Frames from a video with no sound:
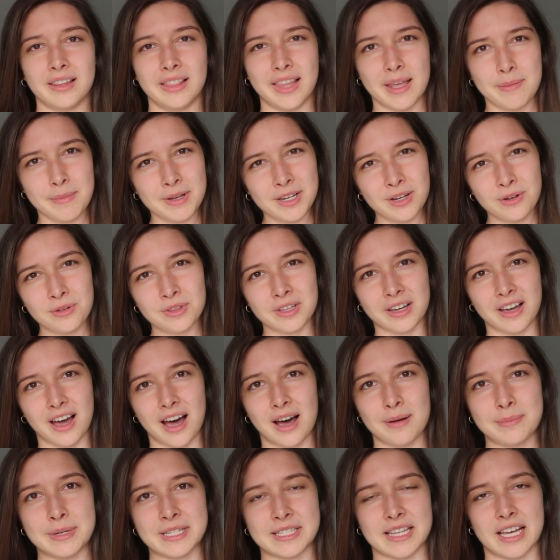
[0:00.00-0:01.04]
Let me know in the
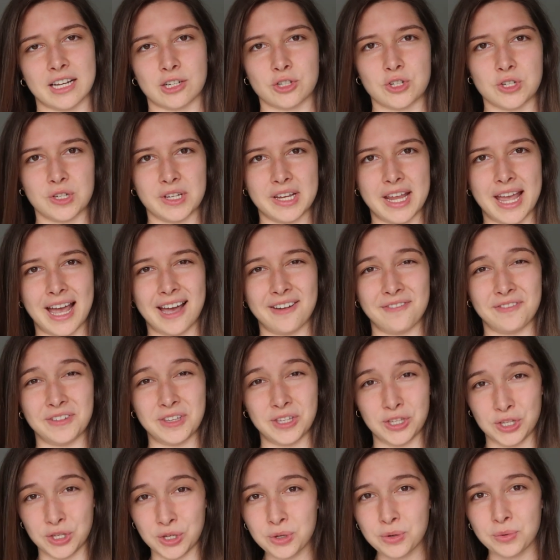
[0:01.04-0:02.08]
comments actually, have
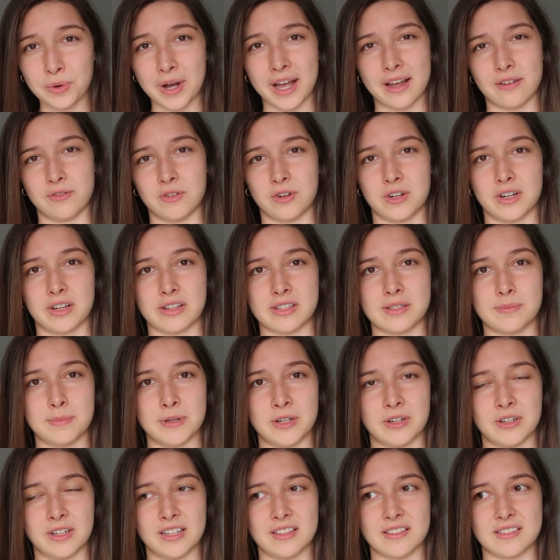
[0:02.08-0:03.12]
you ever
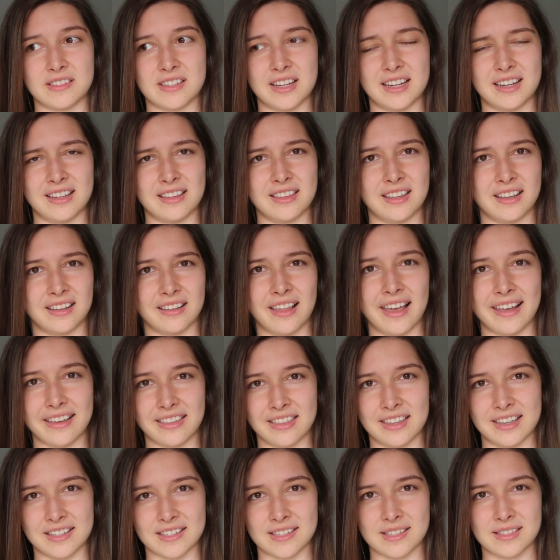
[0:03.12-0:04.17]
experienced anything like
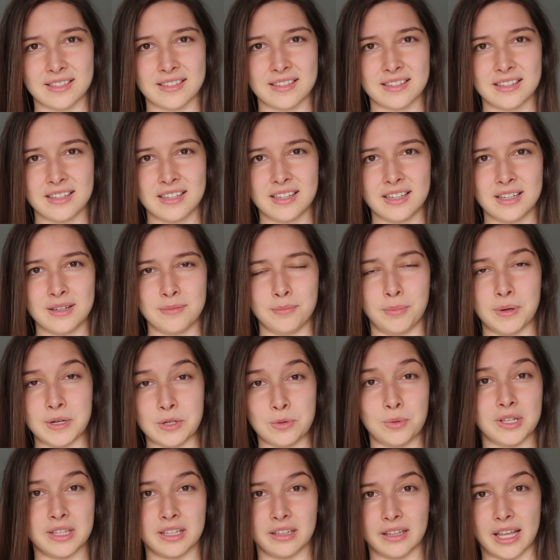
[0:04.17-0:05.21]
this
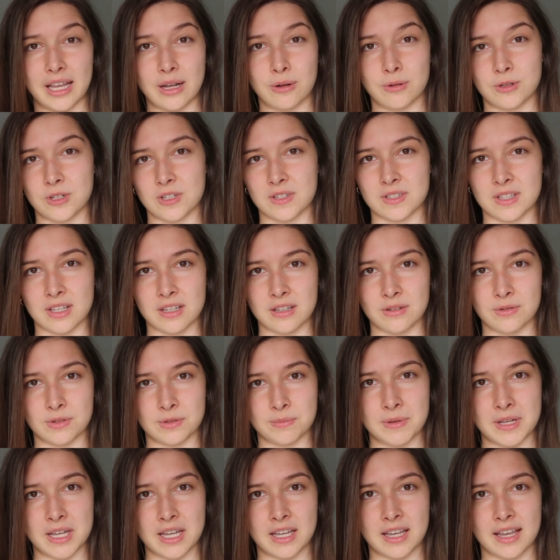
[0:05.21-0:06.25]
between the languages that you
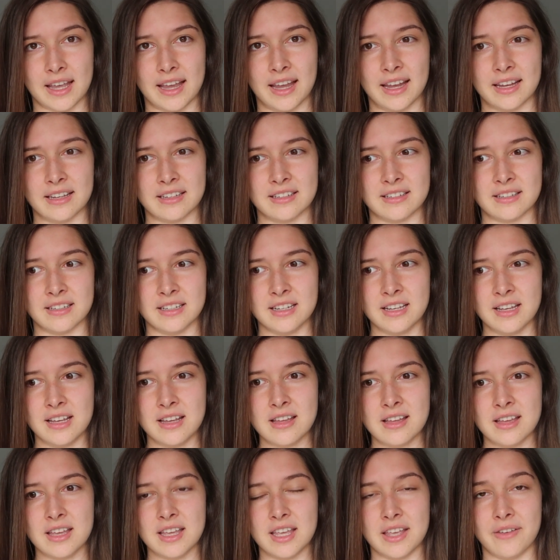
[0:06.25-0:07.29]
speak, and
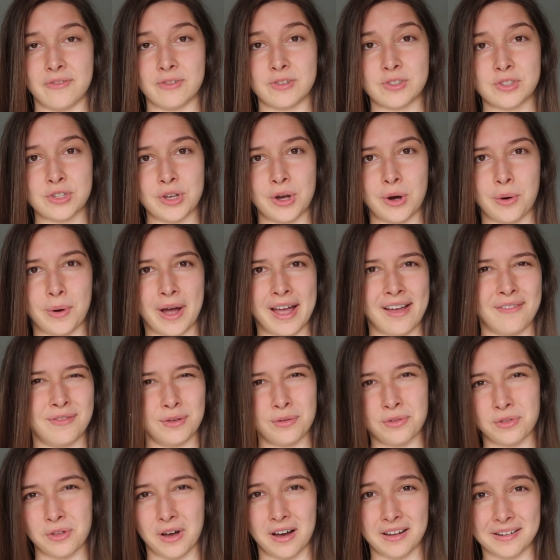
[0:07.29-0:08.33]
if so, have
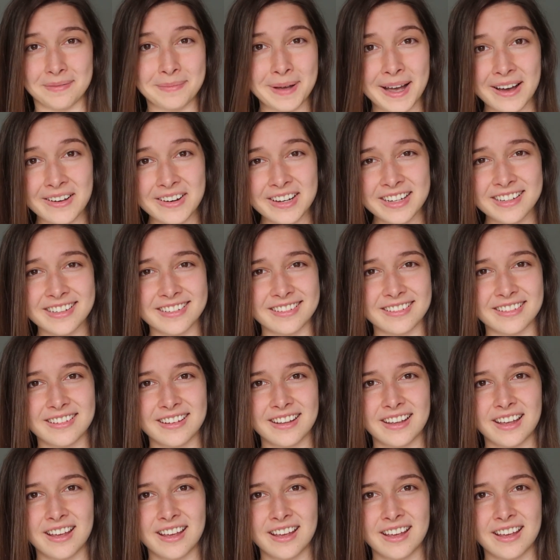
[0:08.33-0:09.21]
you thought about it?